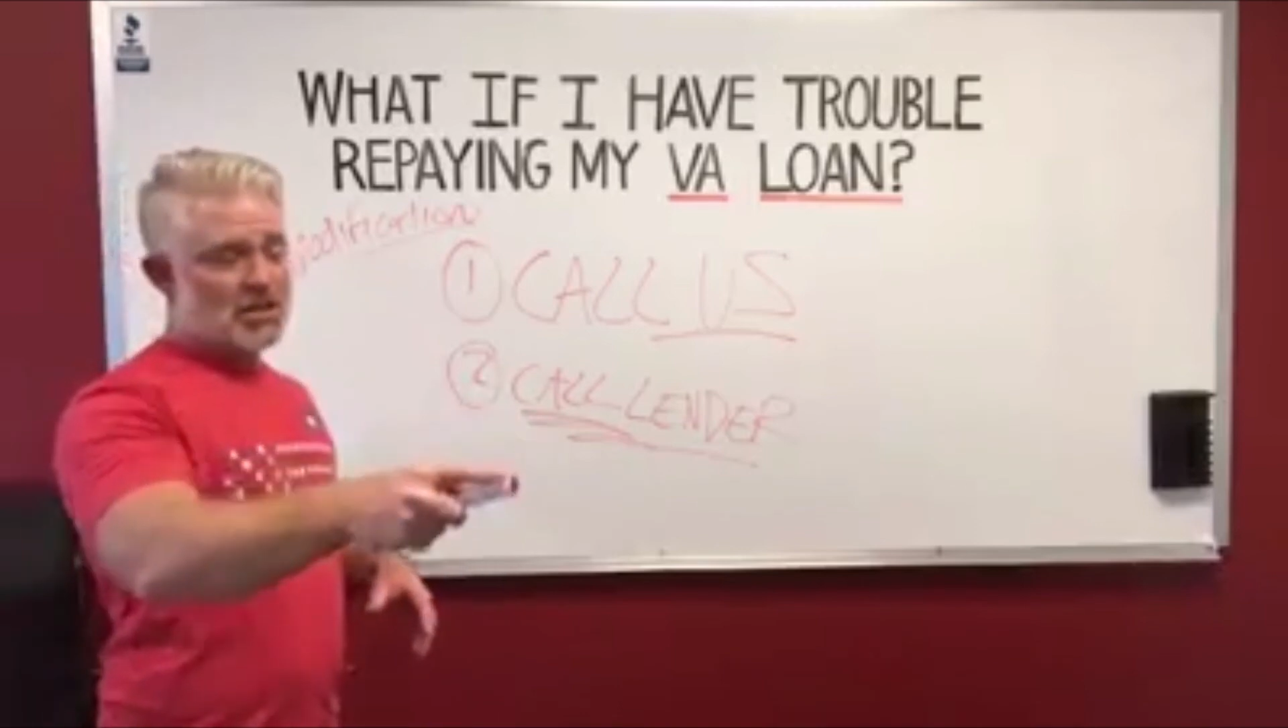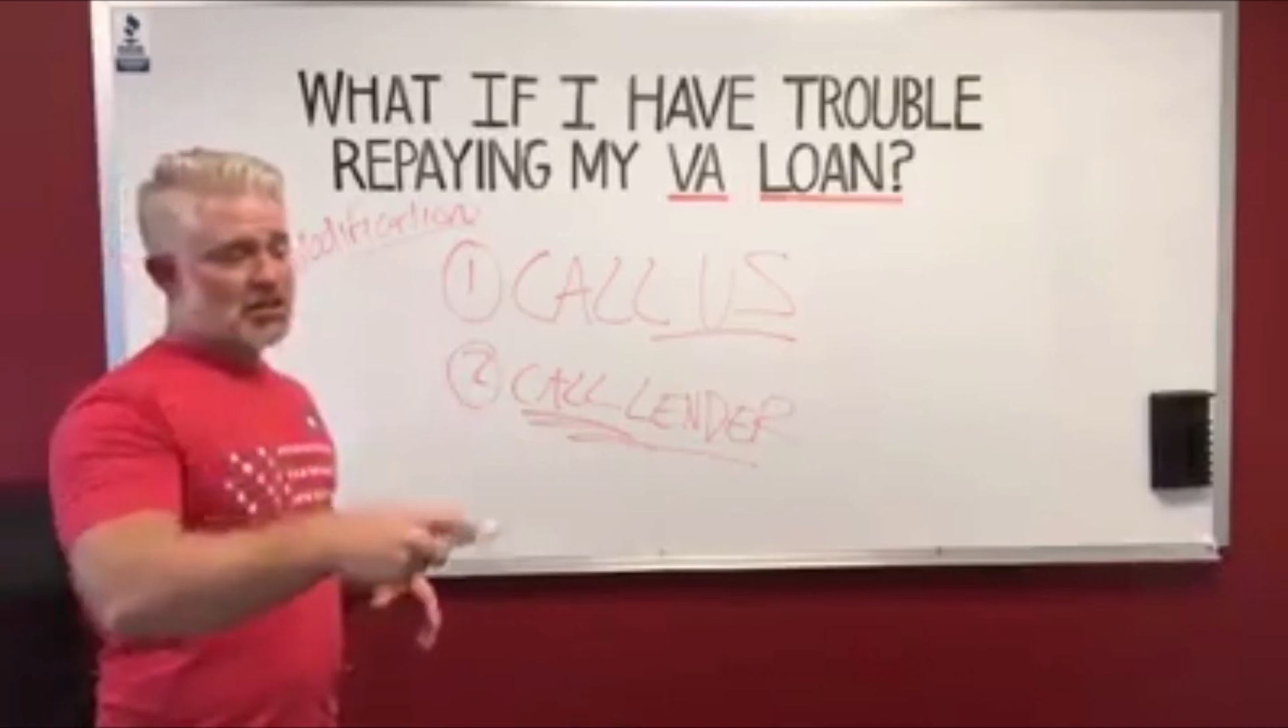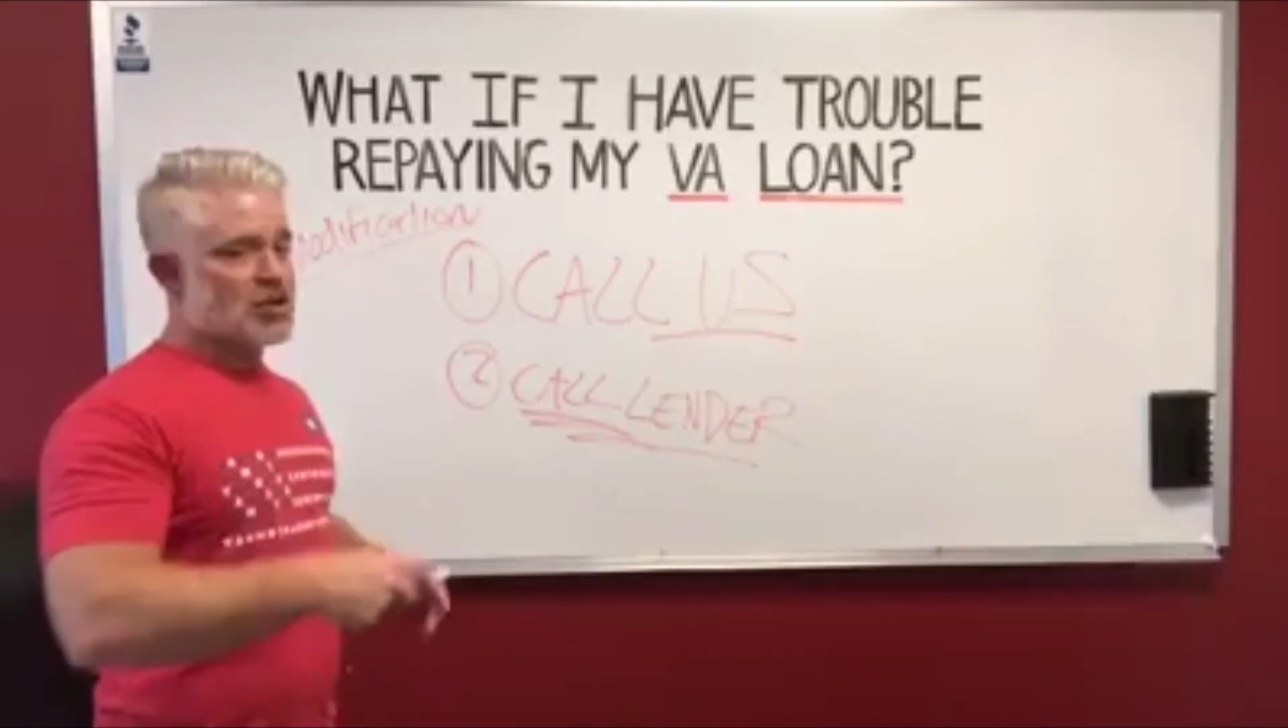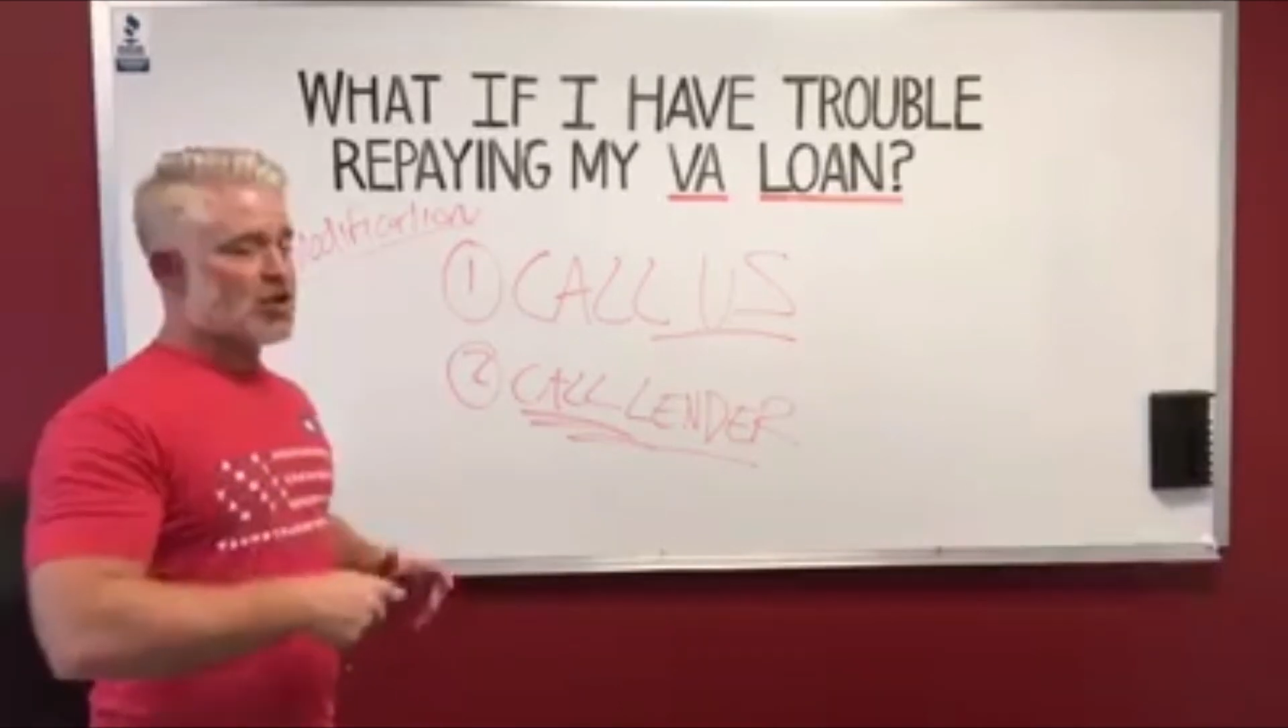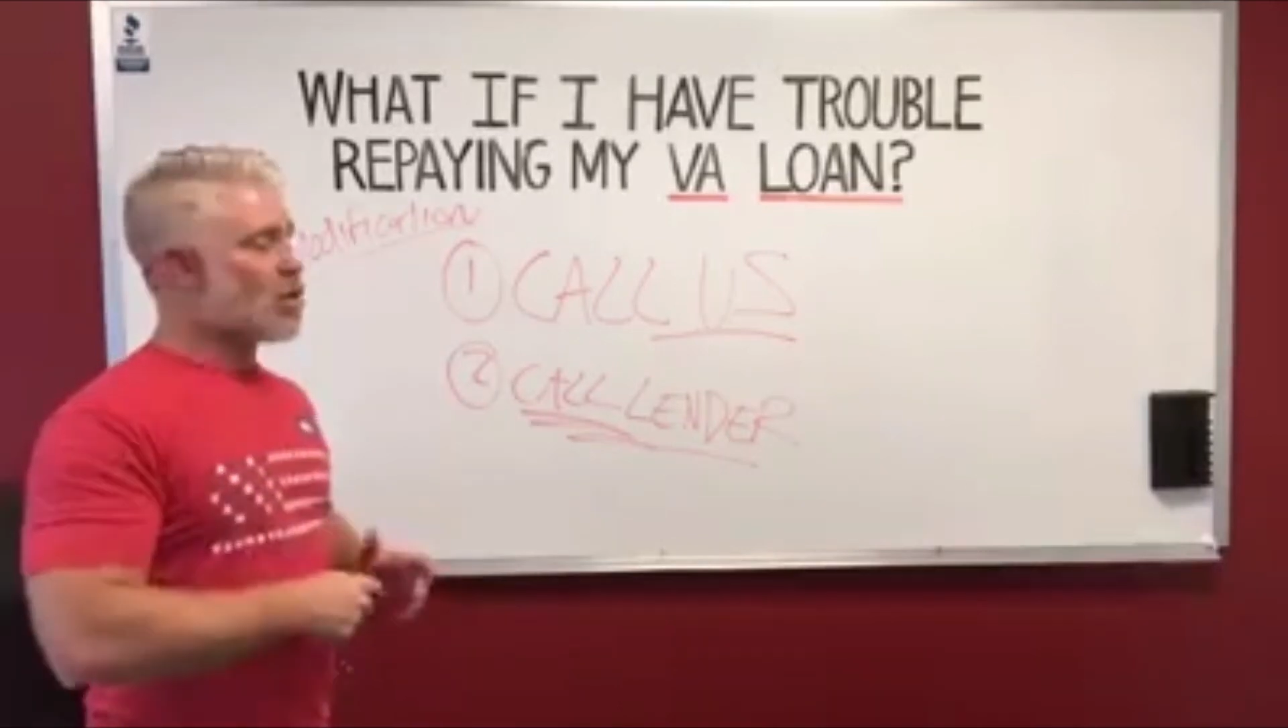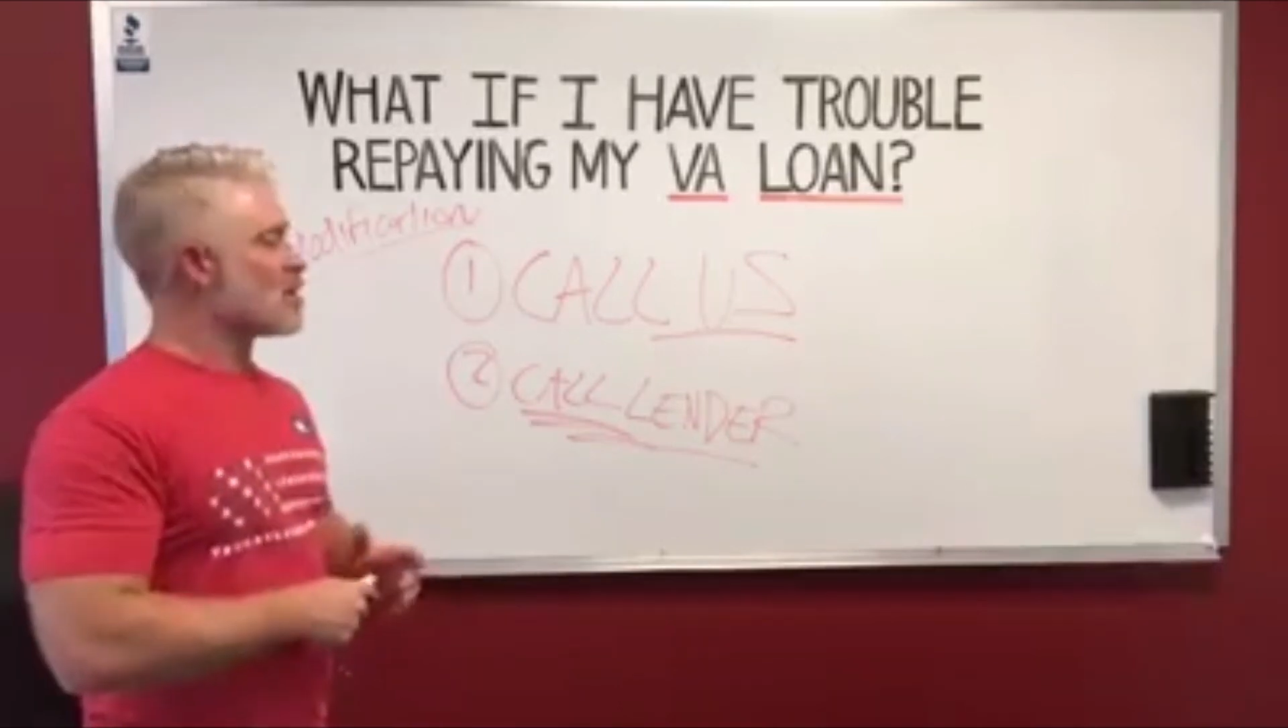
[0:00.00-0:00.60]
There's no